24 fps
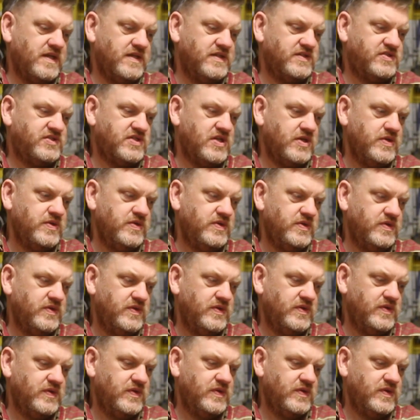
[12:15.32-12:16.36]
So
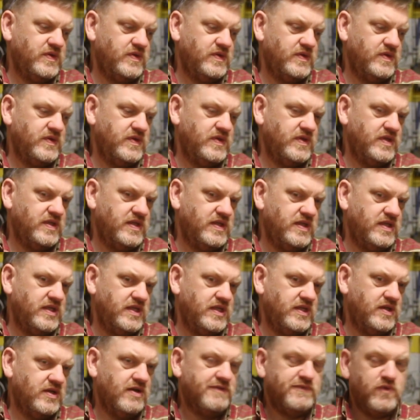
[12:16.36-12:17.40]

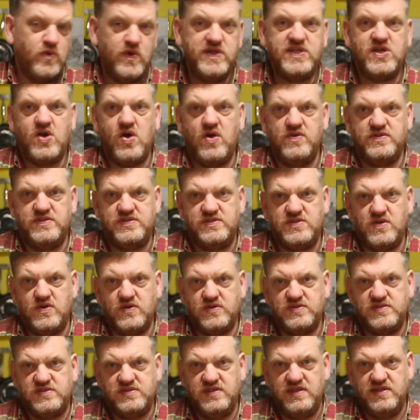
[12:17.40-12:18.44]
avoid cotton
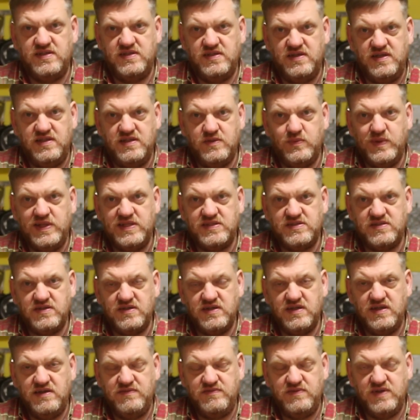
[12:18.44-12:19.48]
socks in the
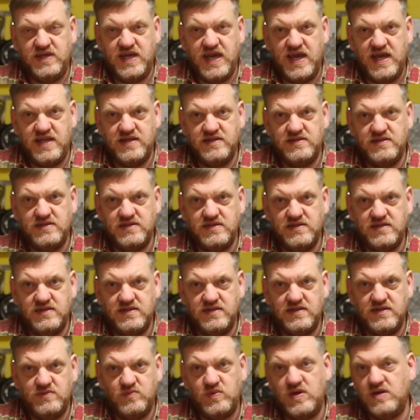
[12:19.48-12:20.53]
winter if you can.
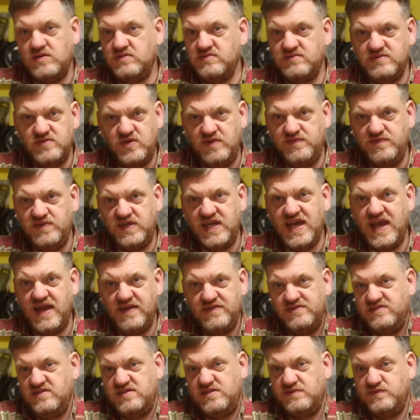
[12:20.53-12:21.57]
Well, not if you can,
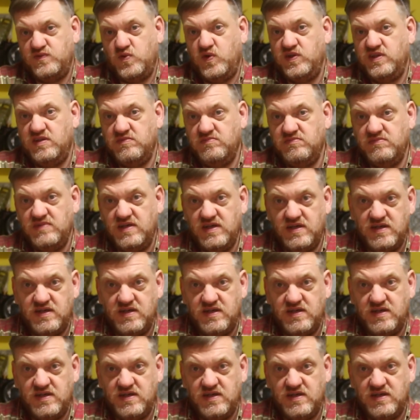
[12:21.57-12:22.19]
just avoid them.